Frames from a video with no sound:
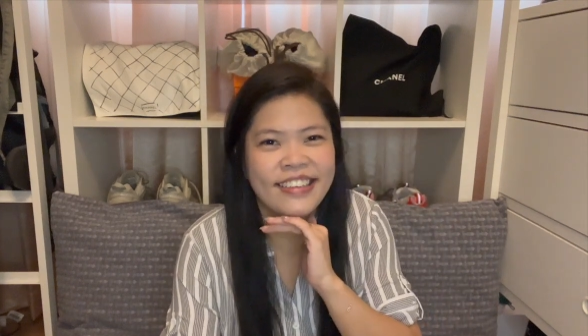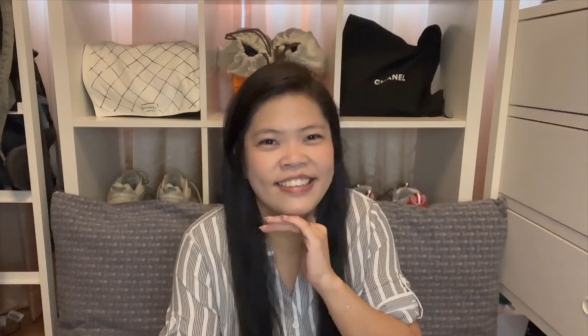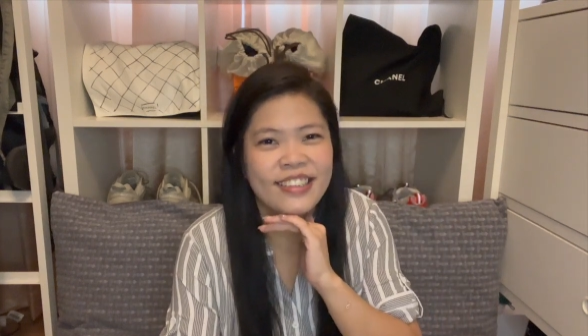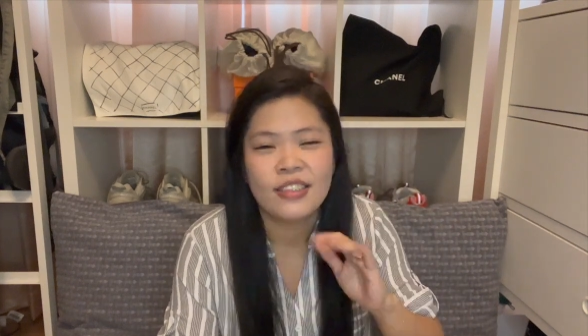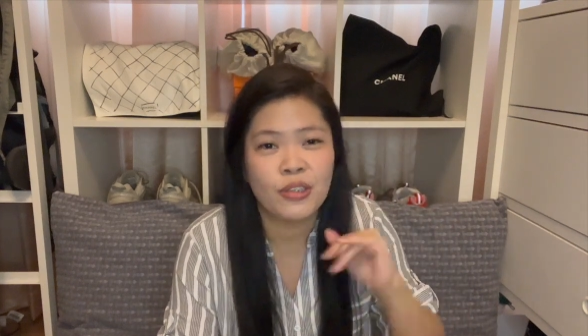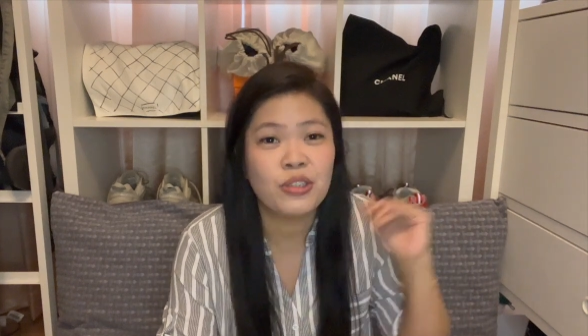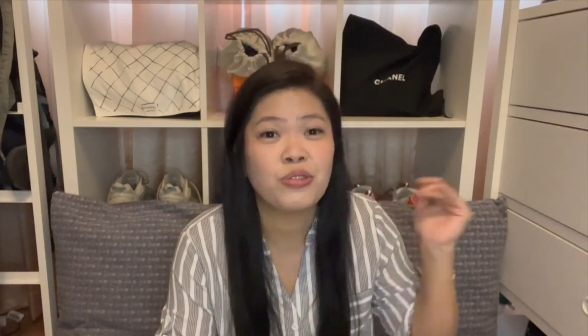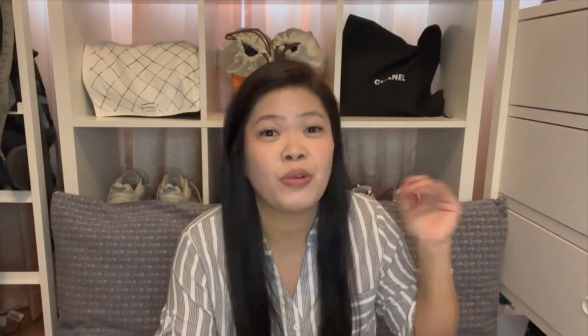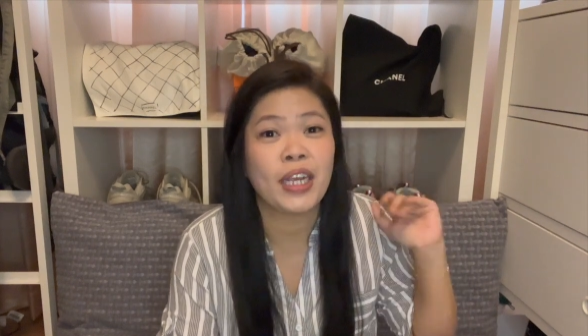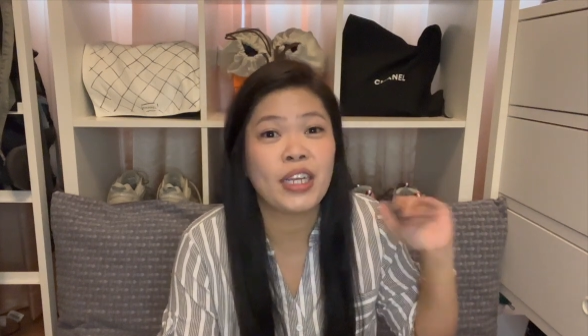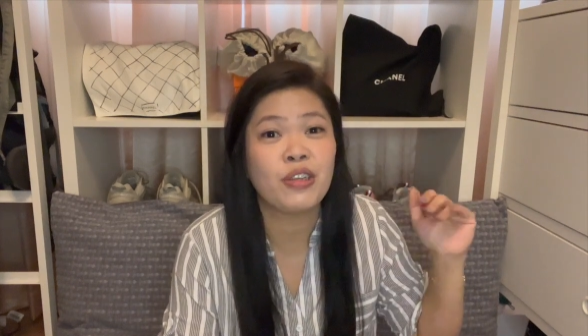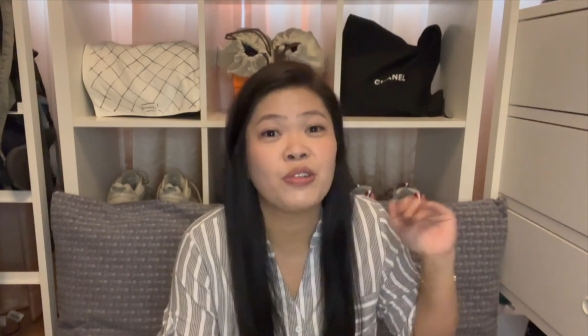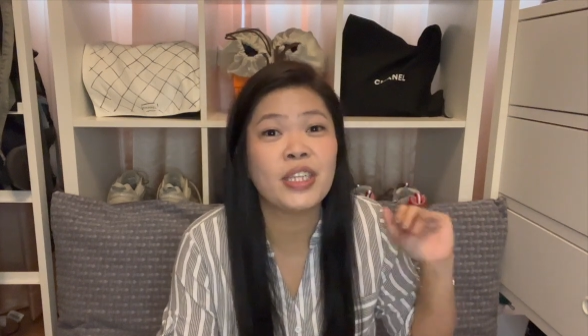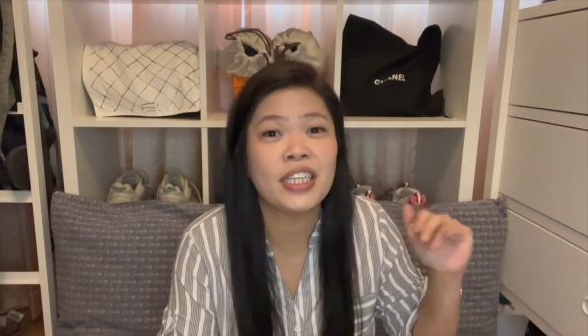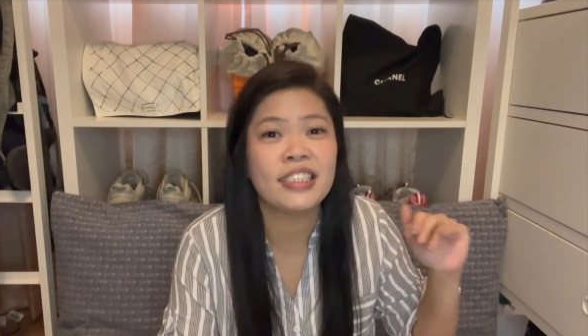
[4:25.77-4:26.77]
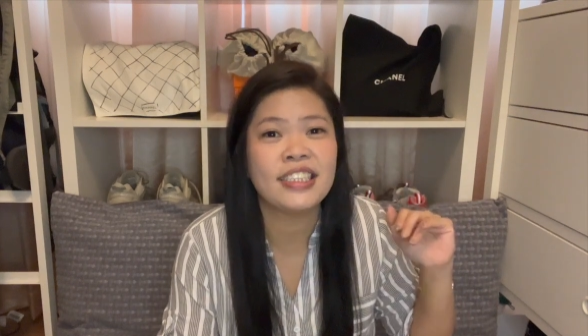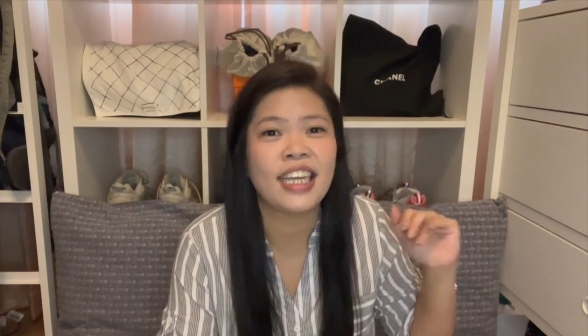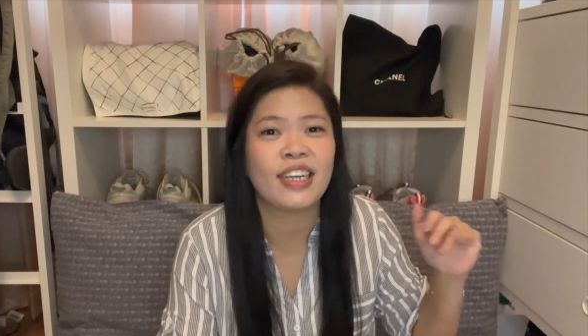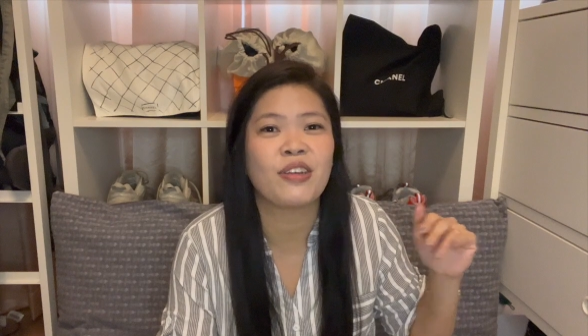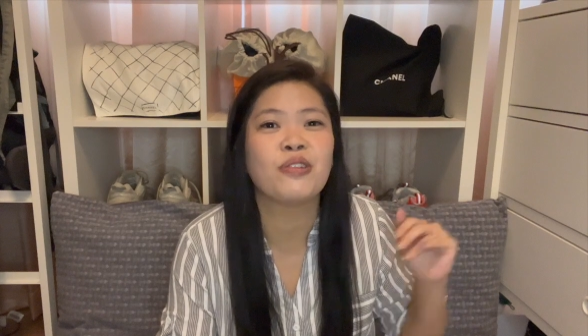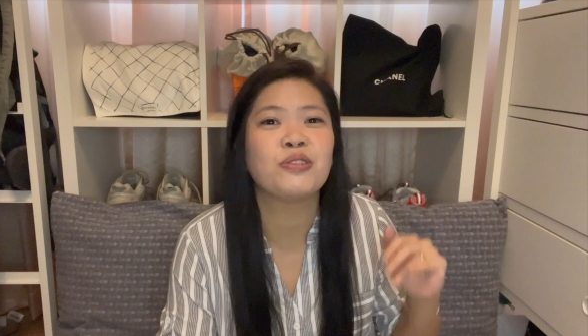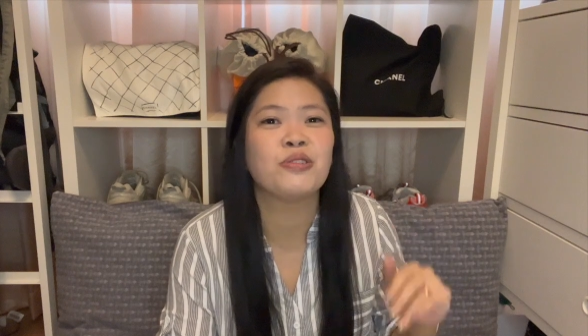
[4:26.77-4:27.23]
those regulars
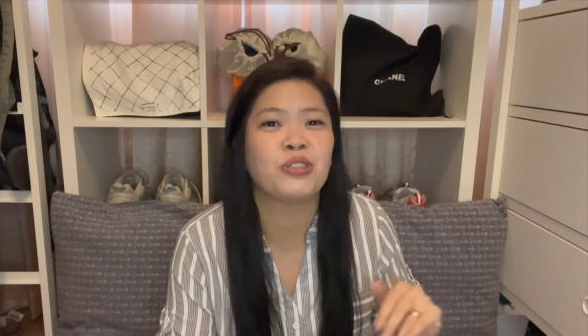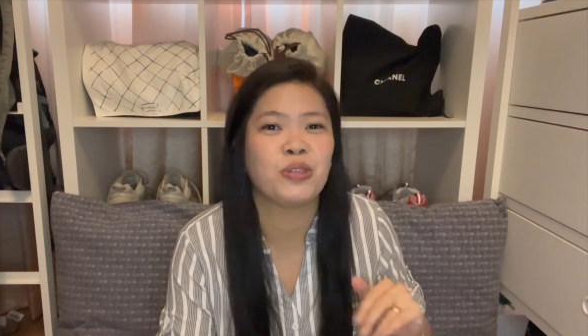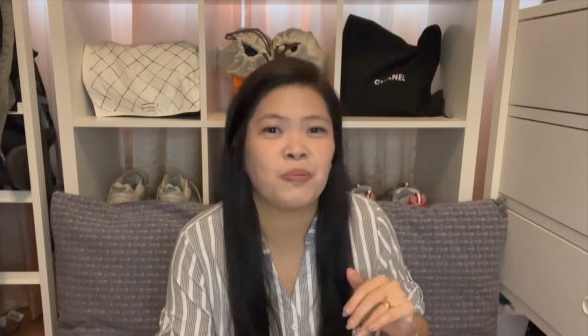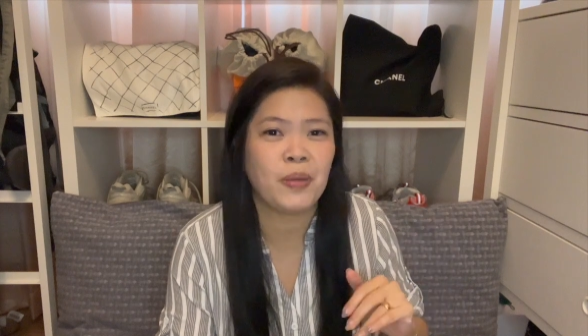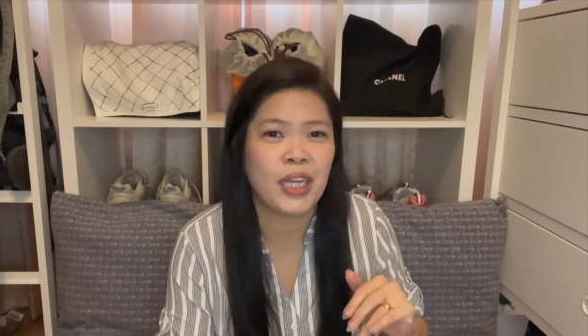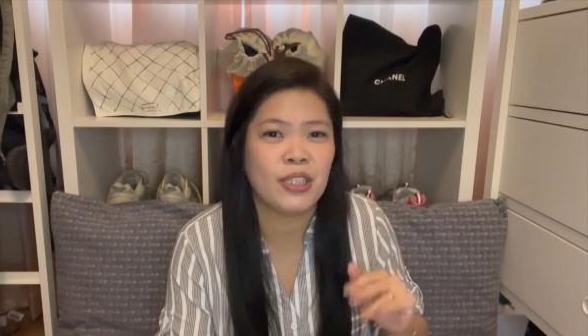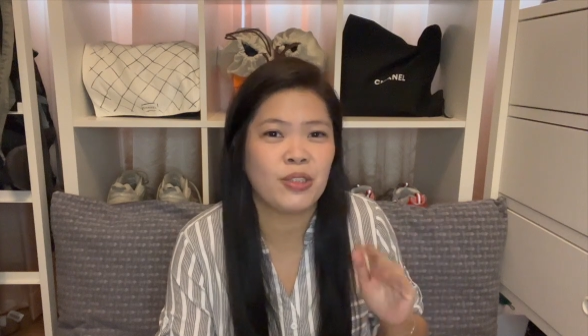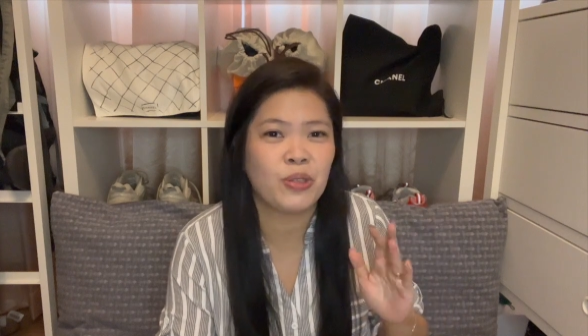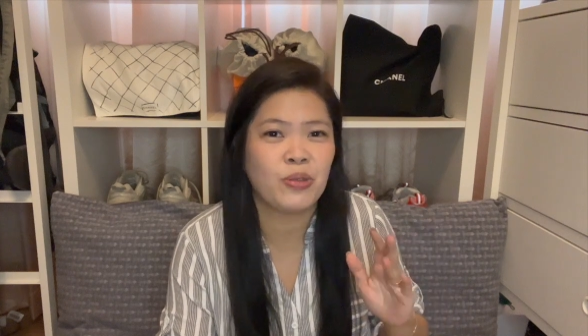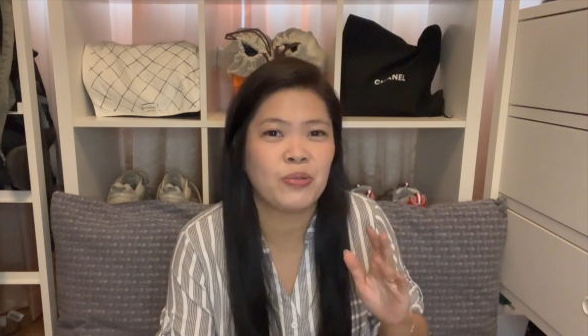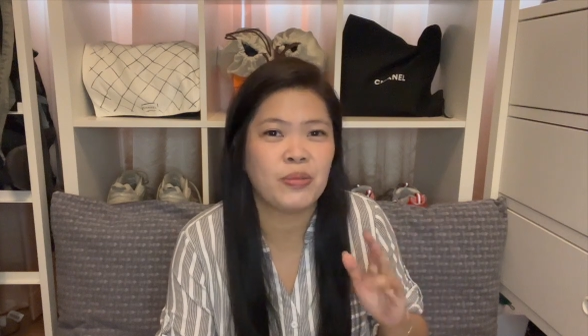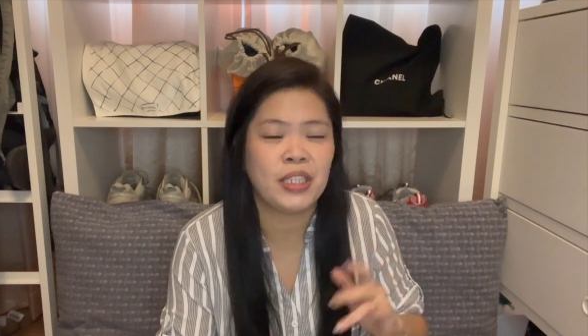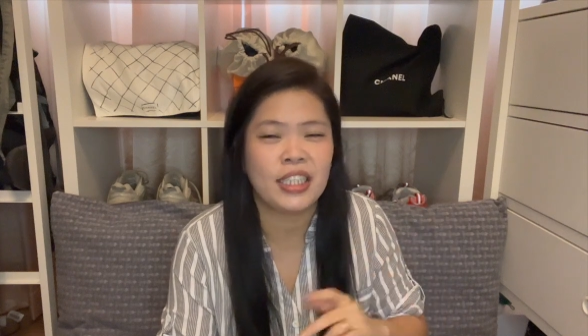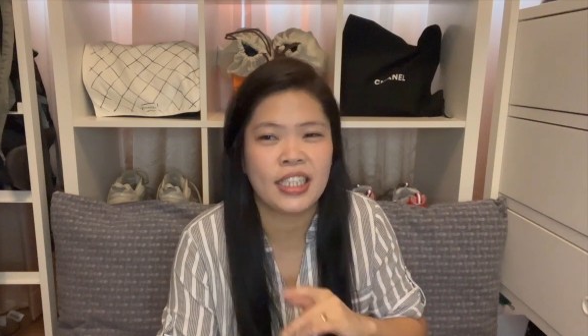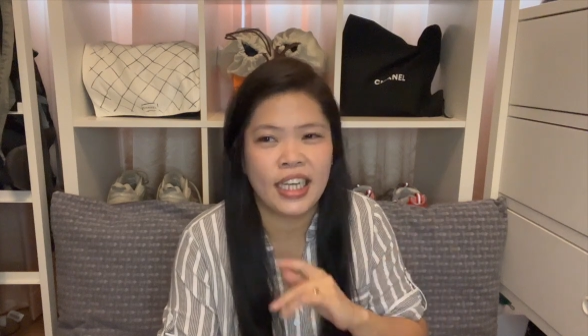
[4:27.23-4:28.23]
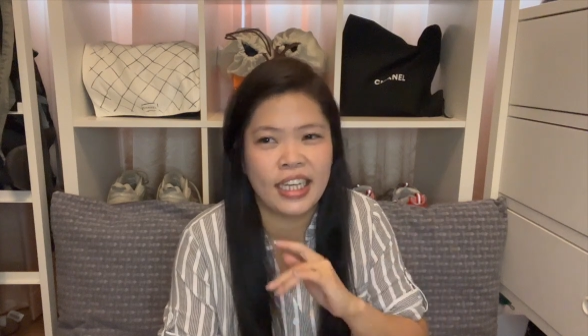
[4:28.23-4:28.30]
that go to Japan told me